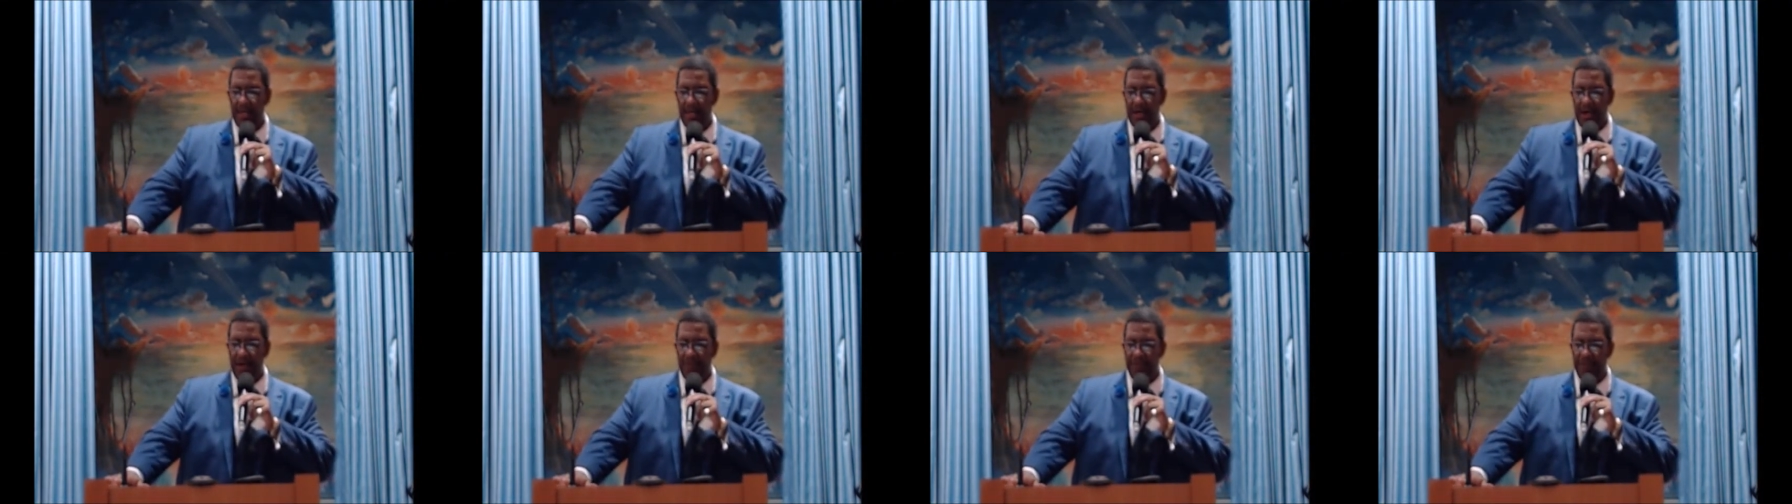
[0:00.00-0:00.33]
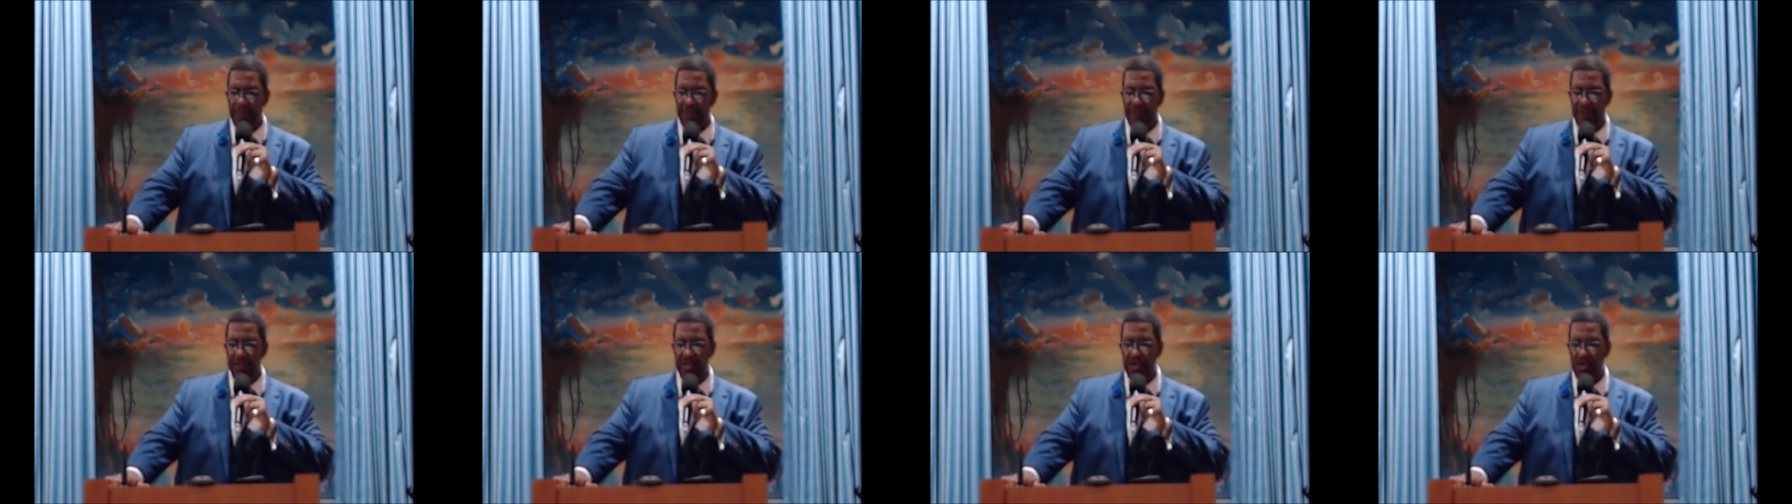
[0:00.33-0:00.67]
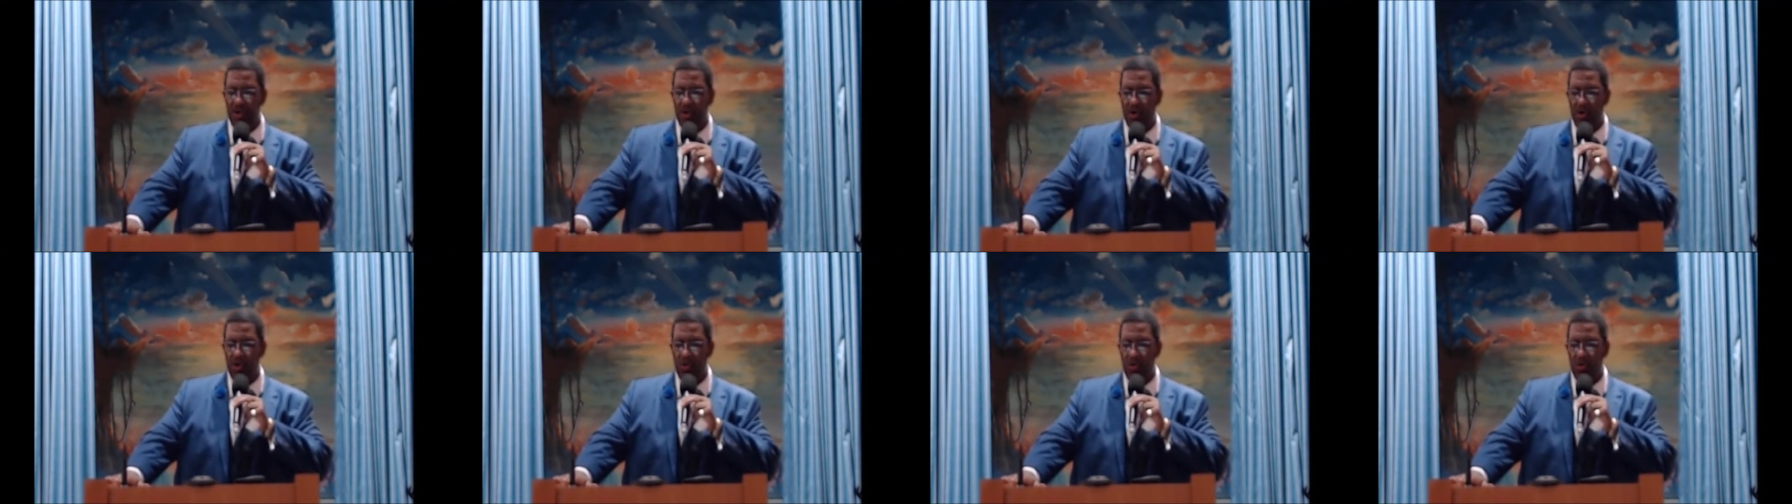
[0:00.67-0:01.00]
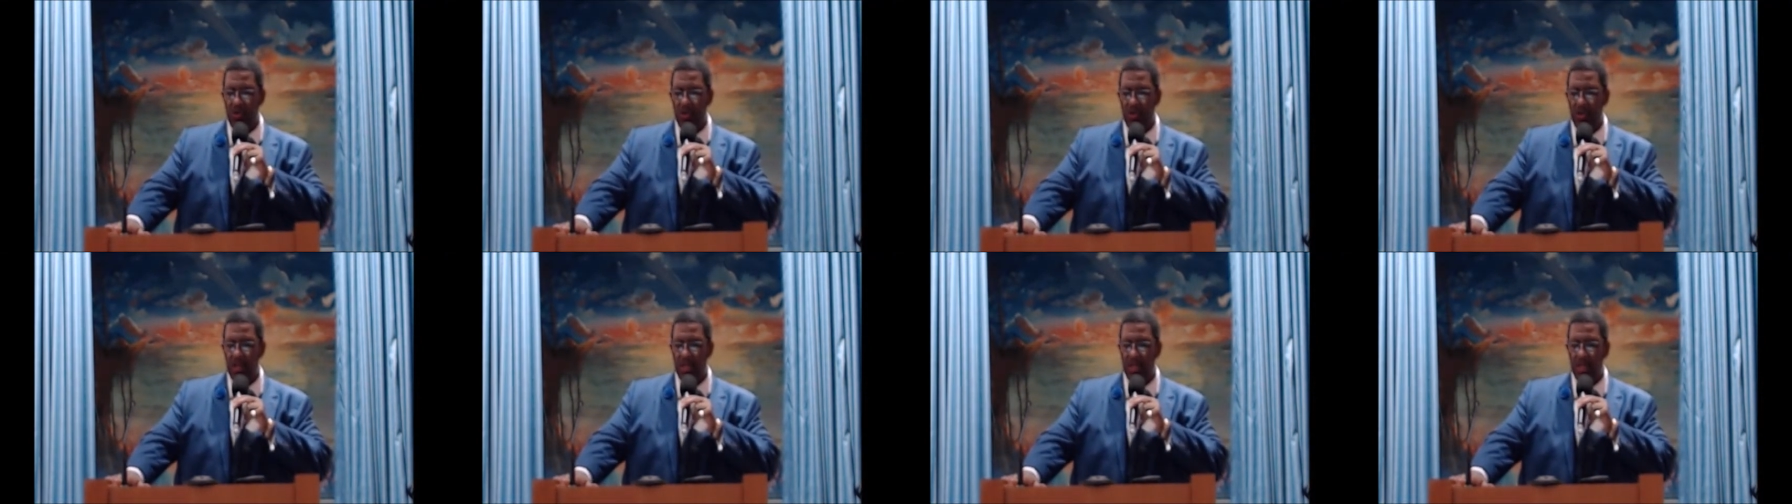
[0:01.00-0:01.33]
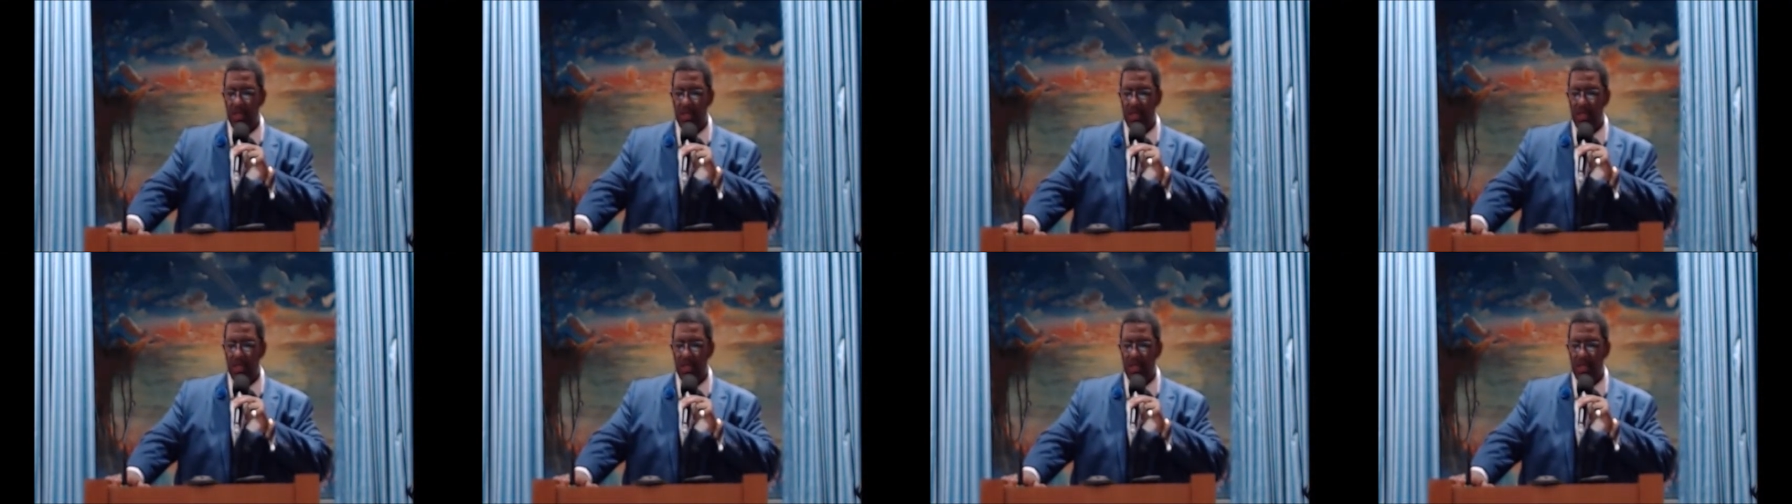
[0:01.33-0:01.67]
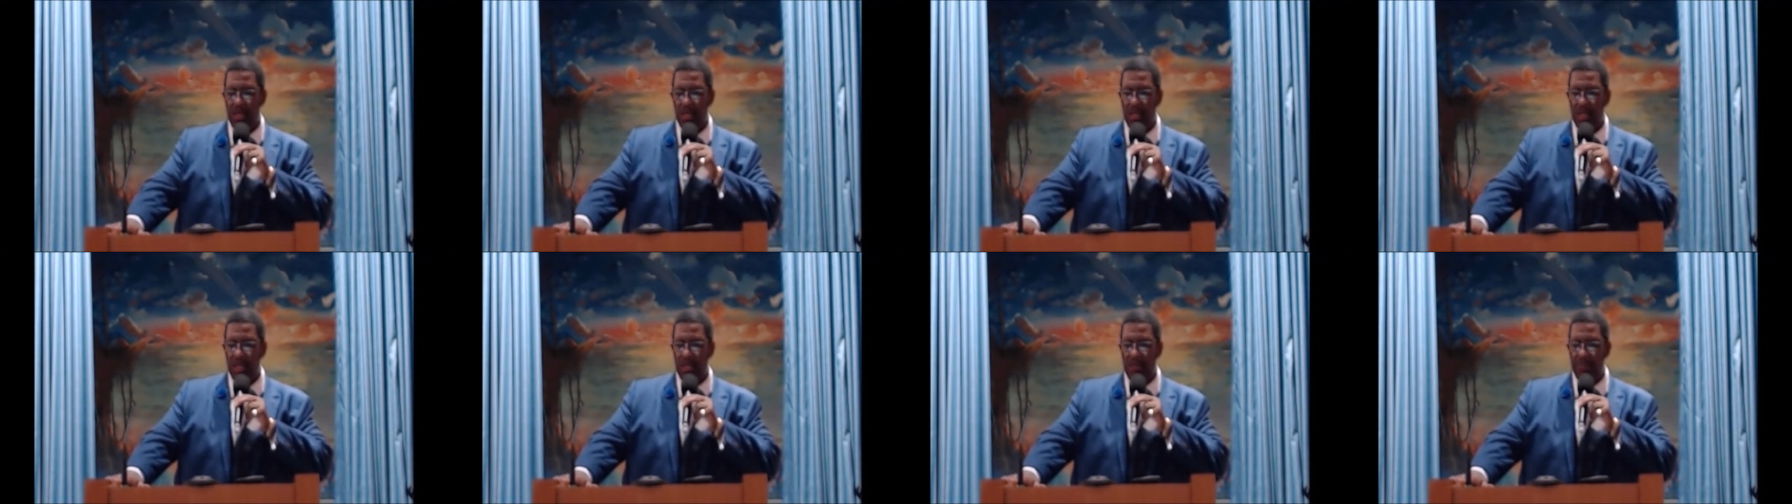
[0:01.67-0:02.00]
of the field
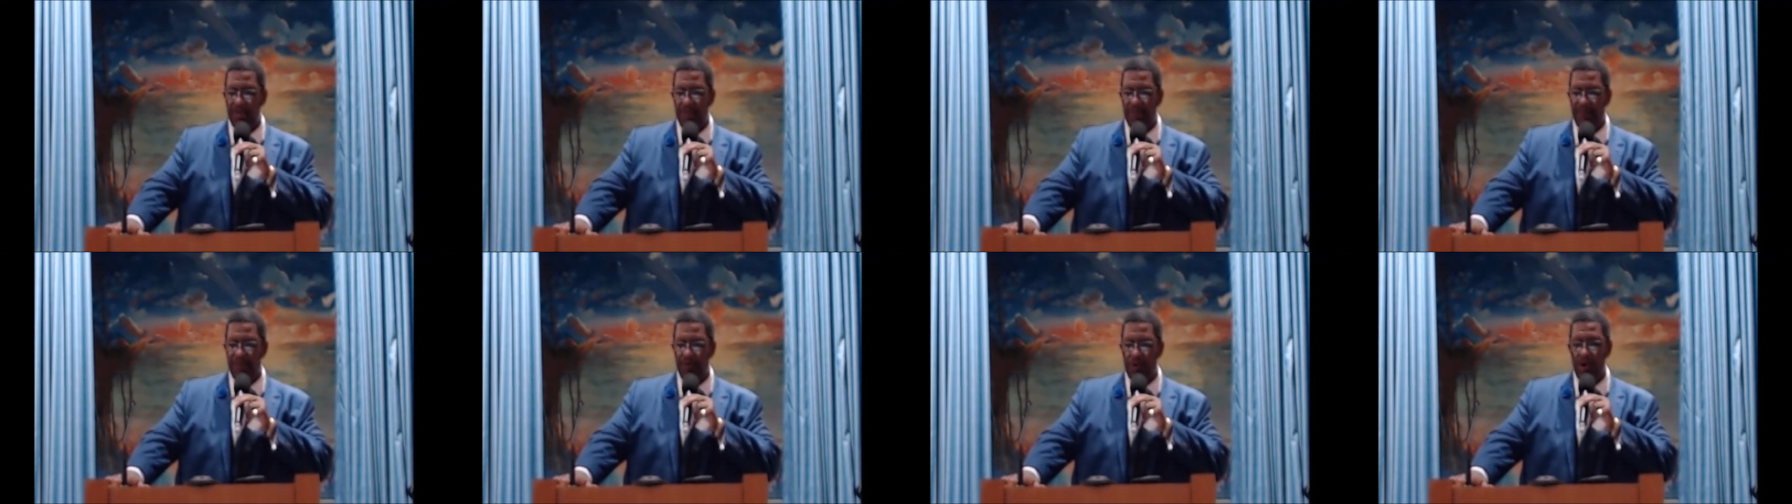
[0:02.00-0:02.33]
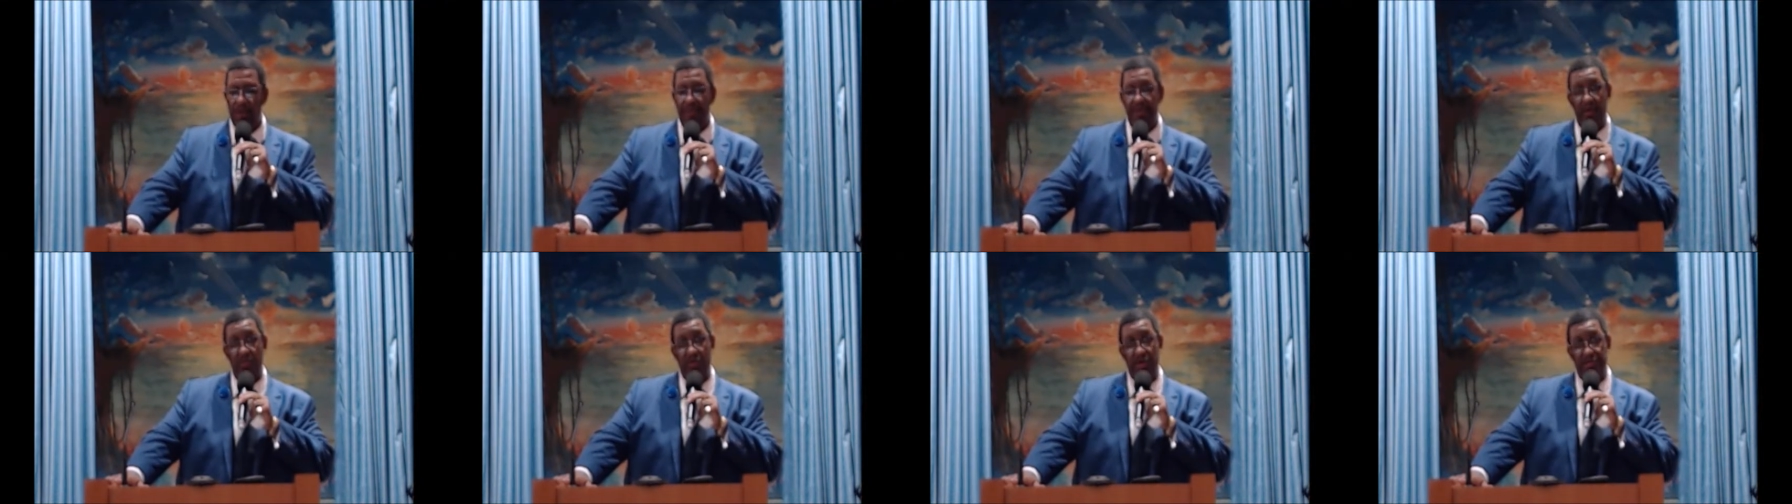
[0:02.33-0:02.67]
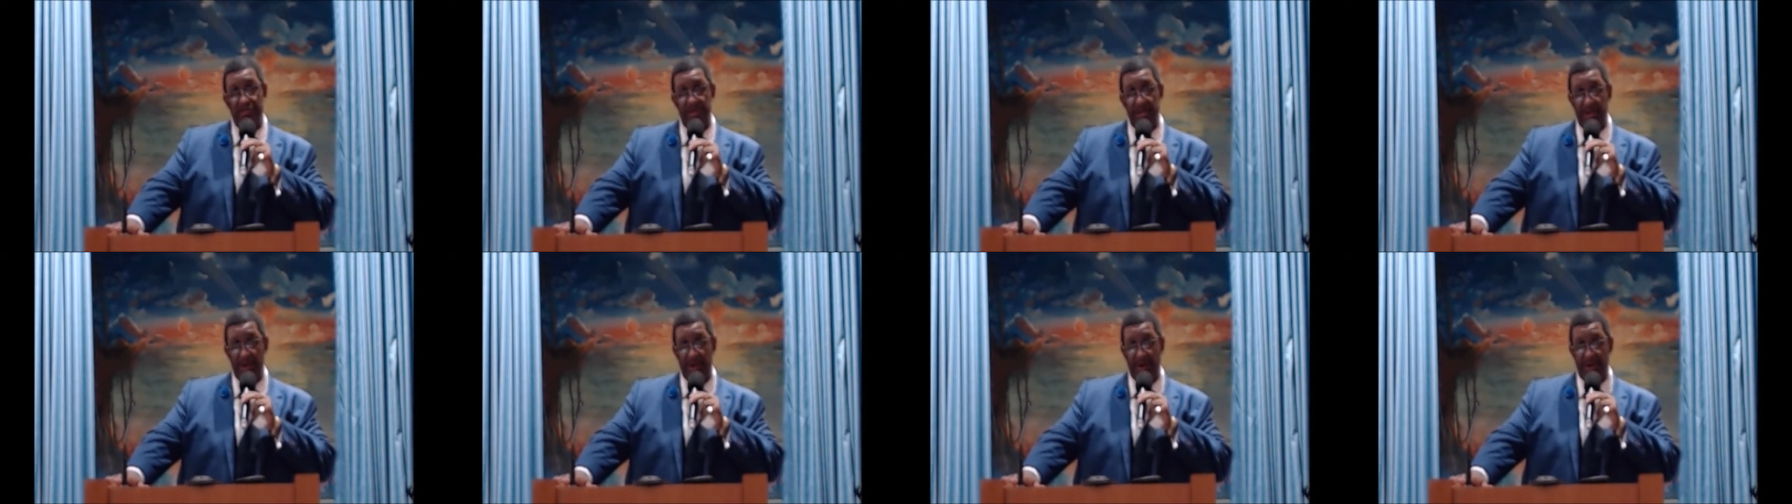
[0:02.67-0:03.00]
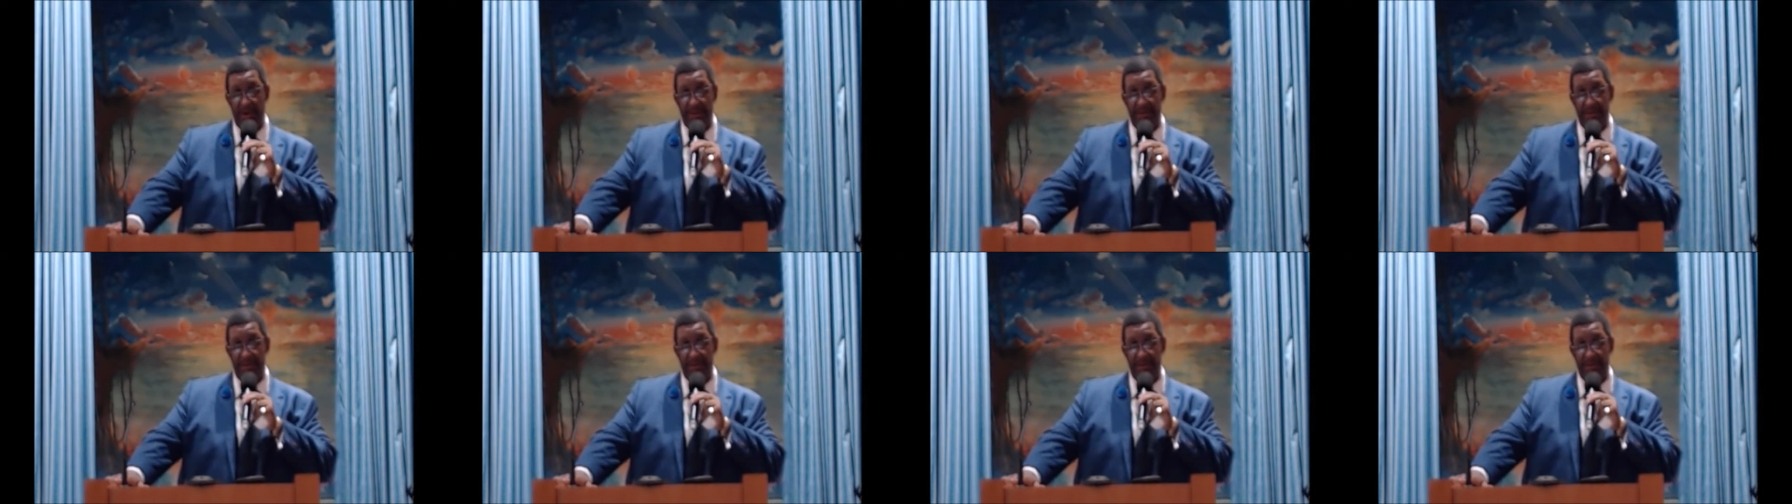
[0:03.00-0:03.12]
before there was an earth,